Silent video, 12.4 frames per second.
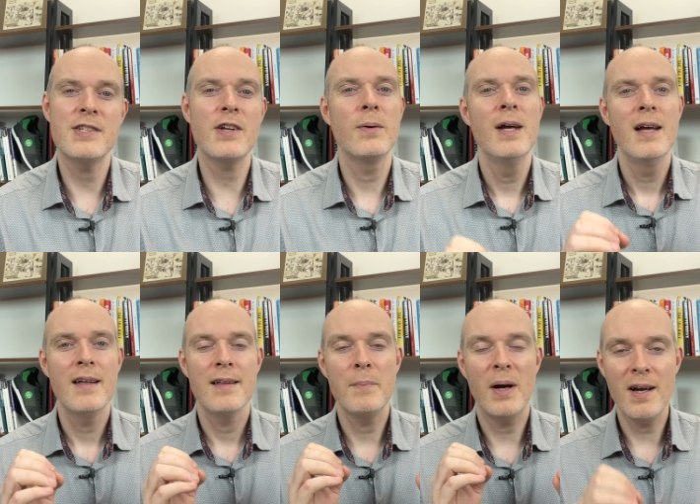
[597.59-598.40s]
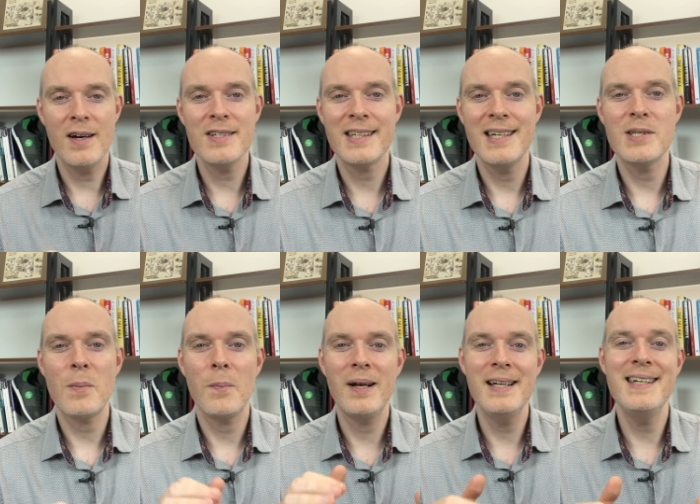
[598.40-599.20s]
So my ask is
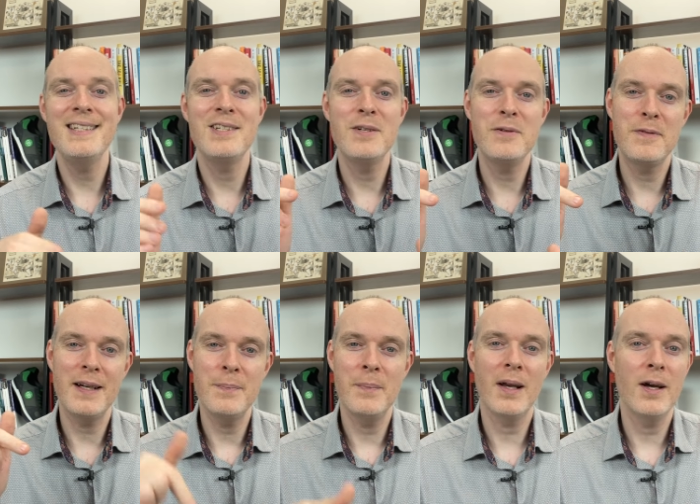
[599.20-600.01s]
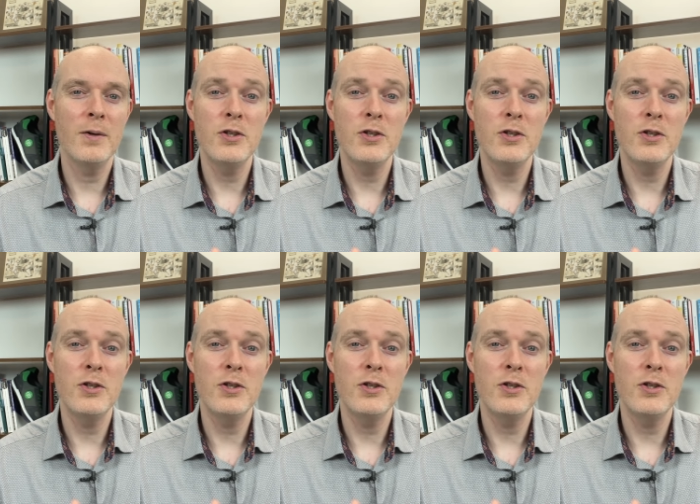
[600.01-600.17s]
please do fill in below.